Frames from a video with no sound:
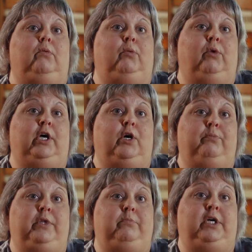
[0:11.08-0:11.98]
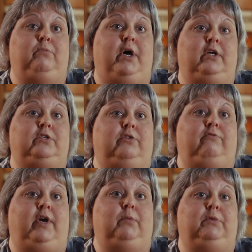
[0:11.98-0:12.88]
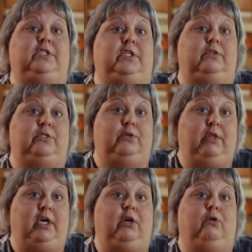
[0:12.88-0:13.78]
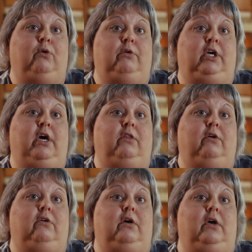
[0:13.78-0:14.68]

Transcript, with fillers: We want to help them get back to their families so they can grow together.